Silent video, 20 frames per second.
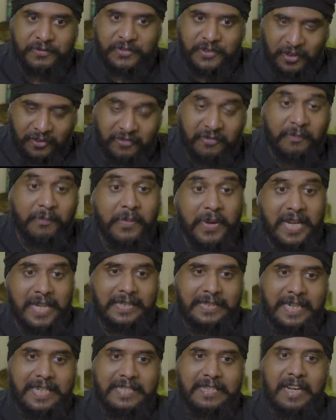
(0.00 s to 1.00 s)
sort of
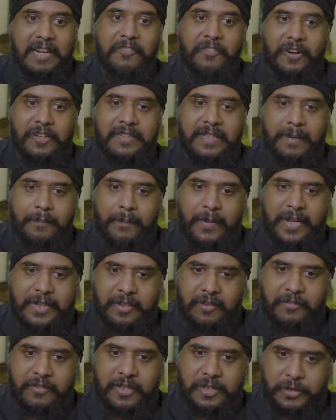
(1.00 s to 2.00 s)
built itself on that
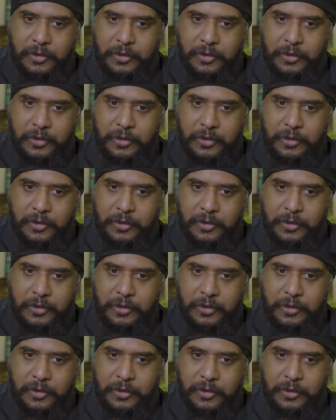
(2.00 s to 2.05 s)
metaphor.